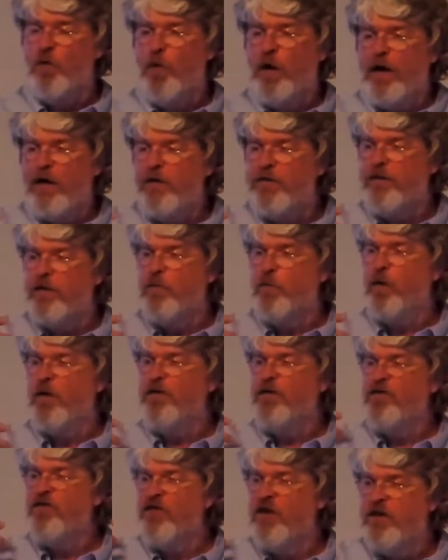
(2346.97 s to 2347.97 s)
of where the where
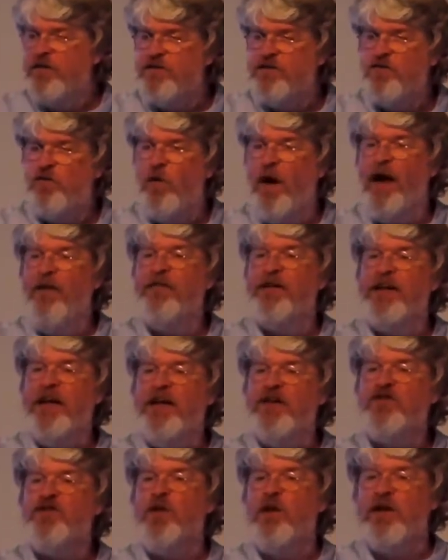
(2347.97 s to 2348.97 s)
the sun's
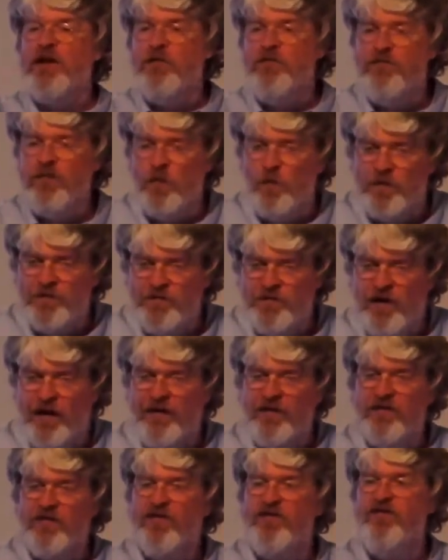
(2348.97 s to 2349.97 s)
gravitational influence then is